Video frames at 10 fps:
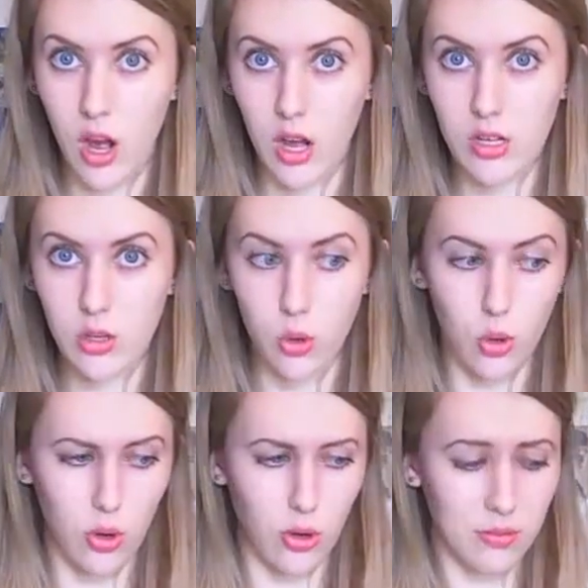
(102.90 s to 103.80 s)
card
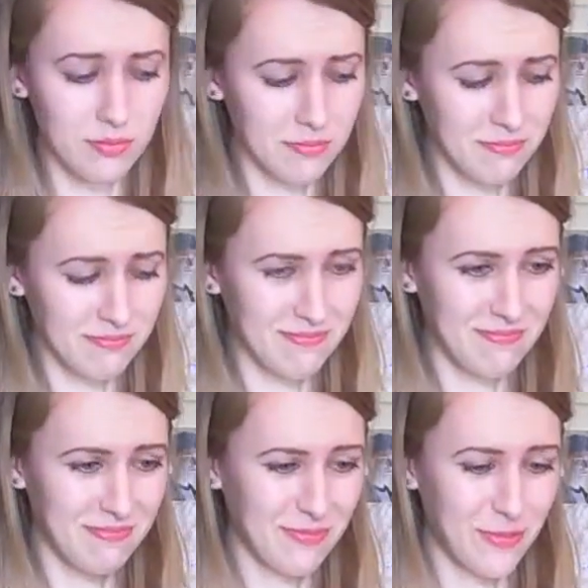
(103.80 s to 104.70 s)
or
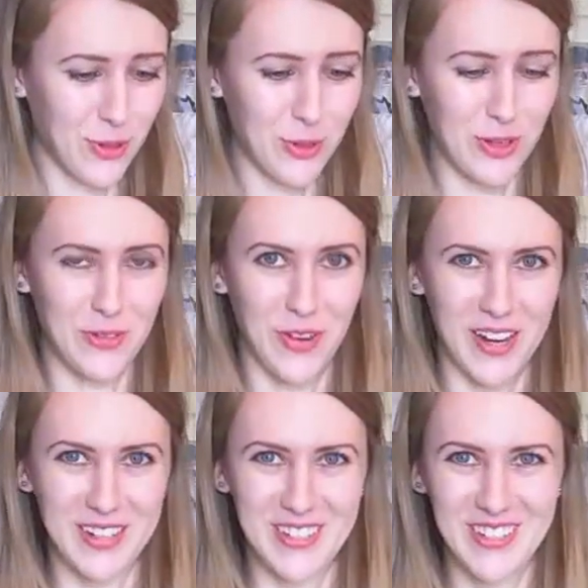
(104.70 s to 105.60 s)
folder
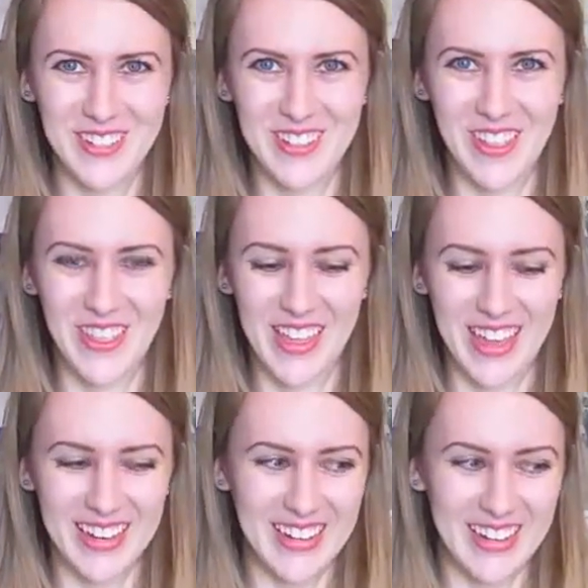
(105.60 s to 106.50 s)
dividers,
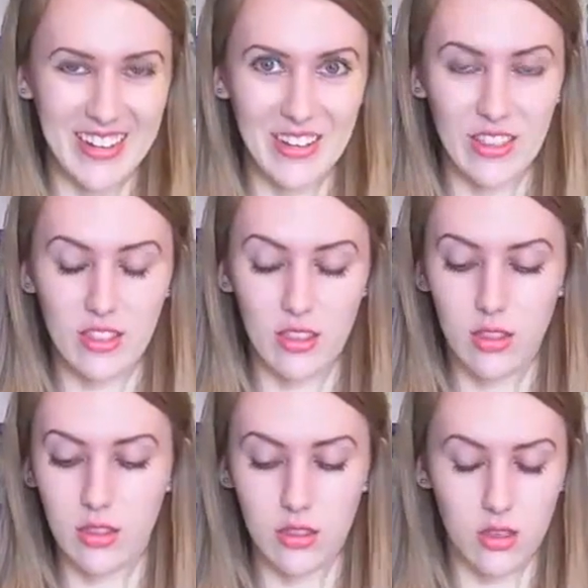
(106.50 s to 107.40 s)
then
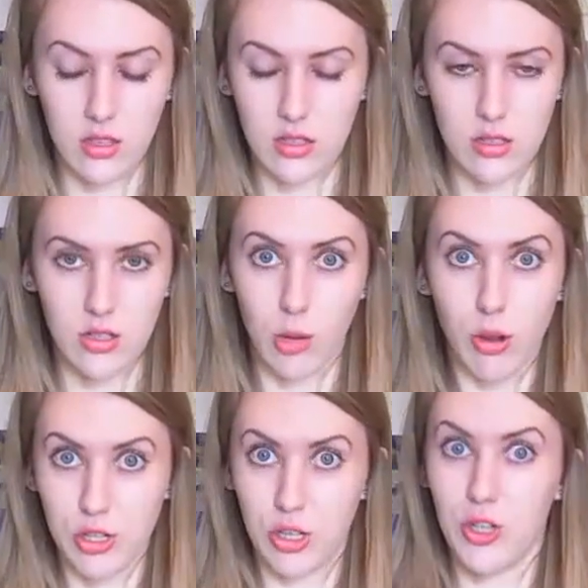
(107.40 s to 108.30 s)
there's so
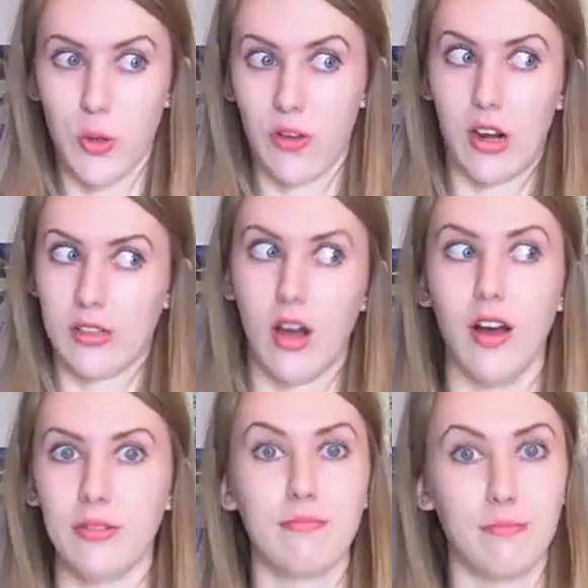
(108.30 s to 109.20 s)
much you can do with coloured
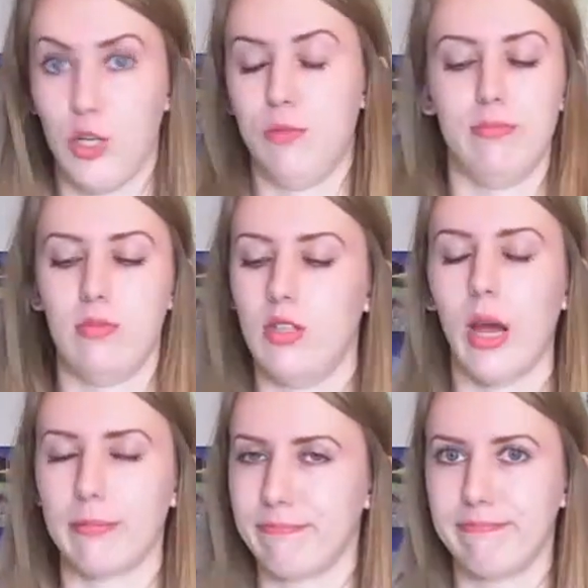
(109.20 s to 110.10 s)
card. Just,
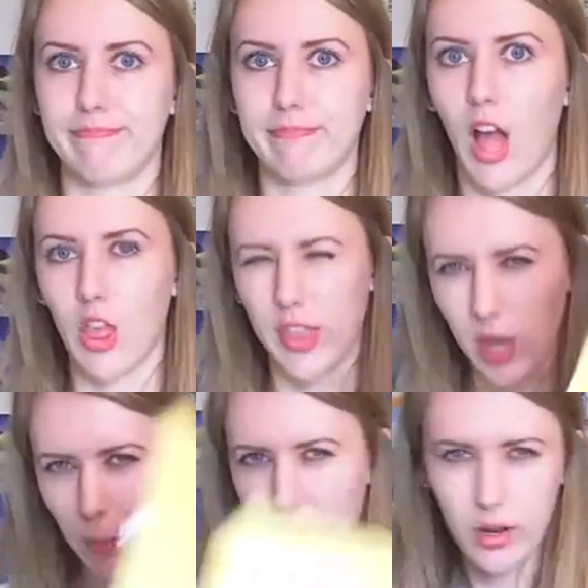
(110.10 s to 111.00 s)
yeah,
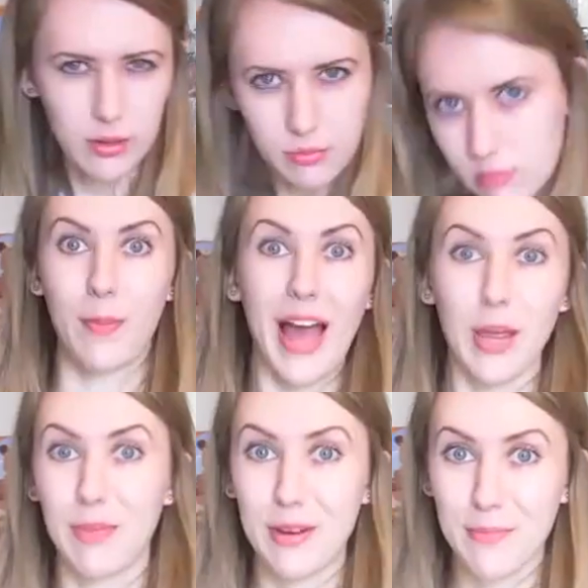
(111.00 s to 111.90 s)
think about it.
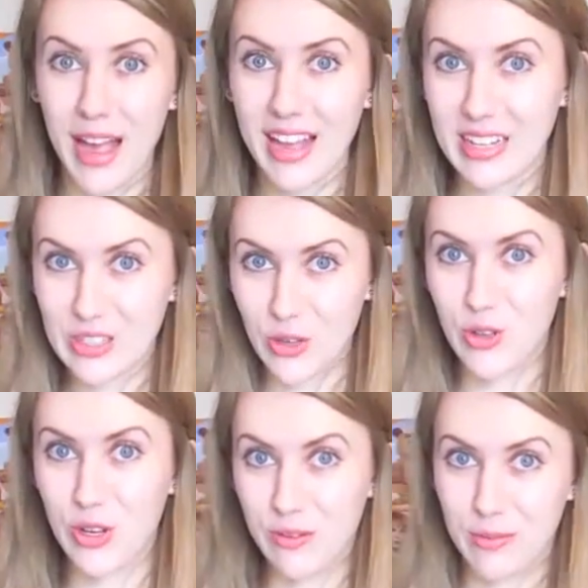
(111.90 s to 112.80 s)
Black bin bag, so
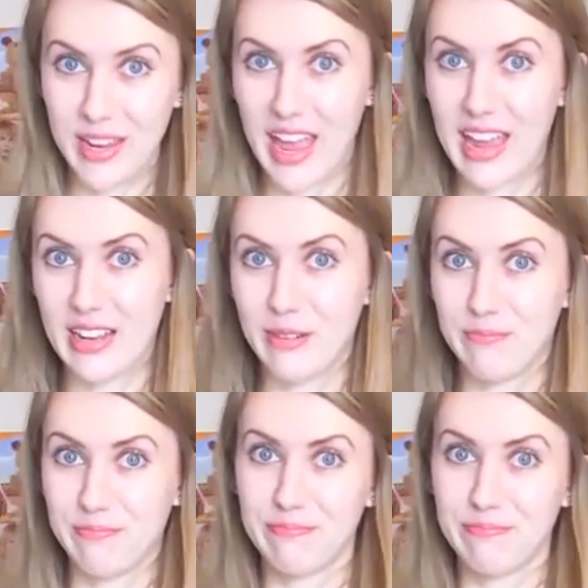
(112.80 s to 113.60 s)
you can be a...